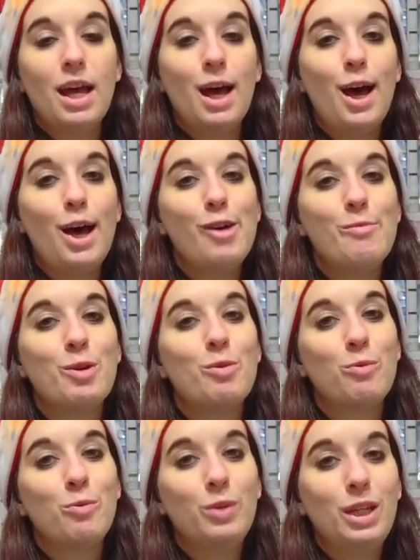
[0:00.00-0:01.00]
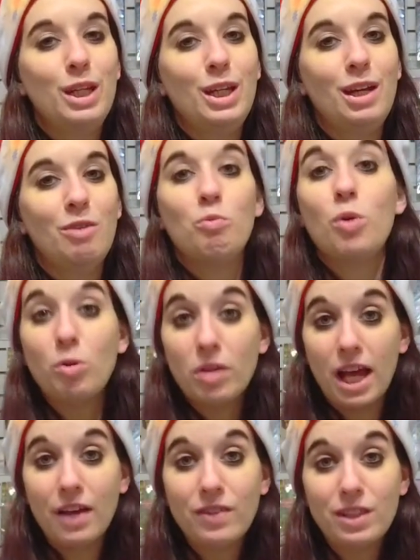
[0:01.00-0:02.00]
Um, we won't
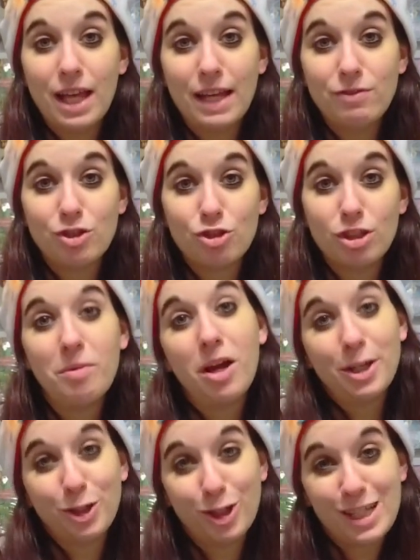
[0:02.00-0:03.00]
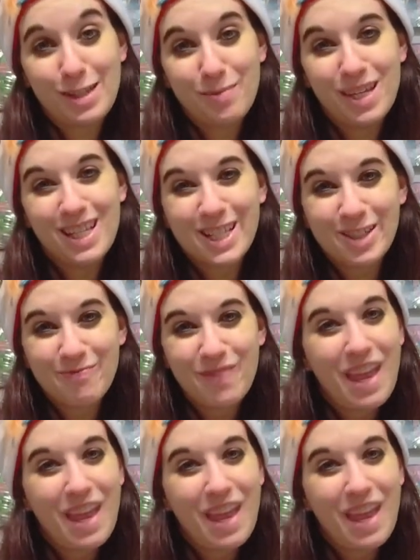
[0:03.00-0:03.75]
have a live stream on Christmas